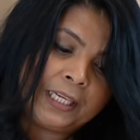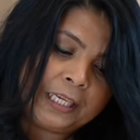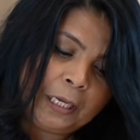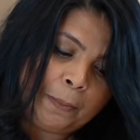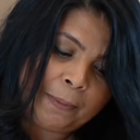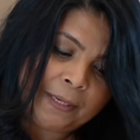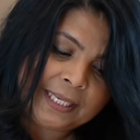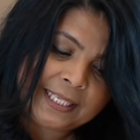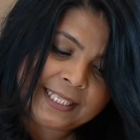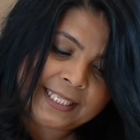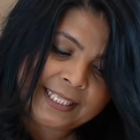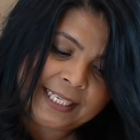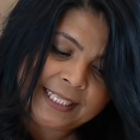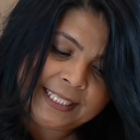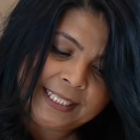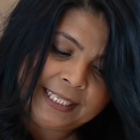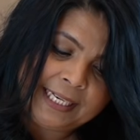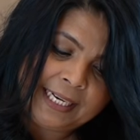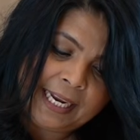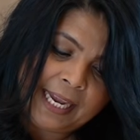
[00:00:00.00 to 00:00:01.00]
keep it
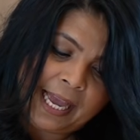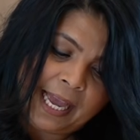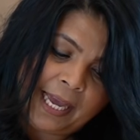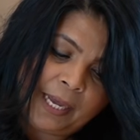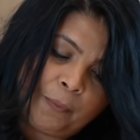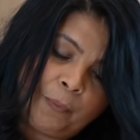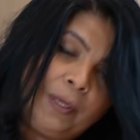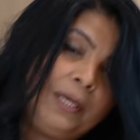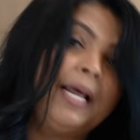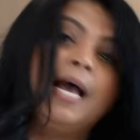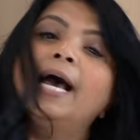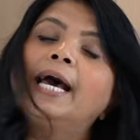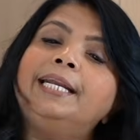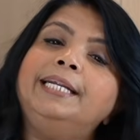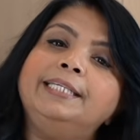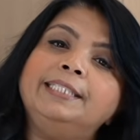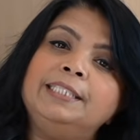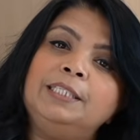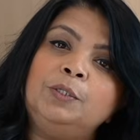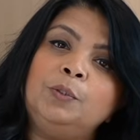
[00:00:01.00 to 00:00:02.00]
aside and we'll add
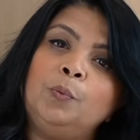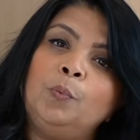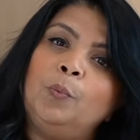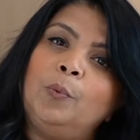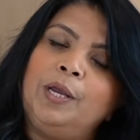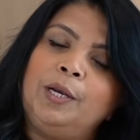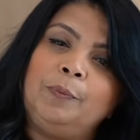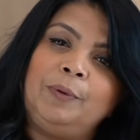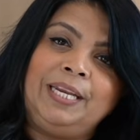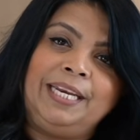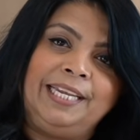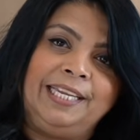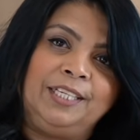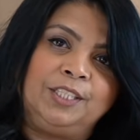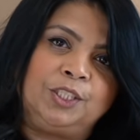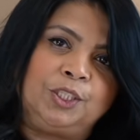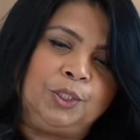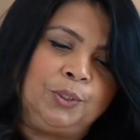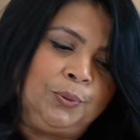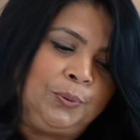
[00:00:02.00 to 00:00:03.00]
it in when we
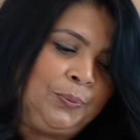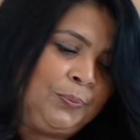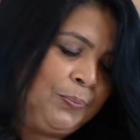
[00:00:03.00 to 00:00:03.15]
need to.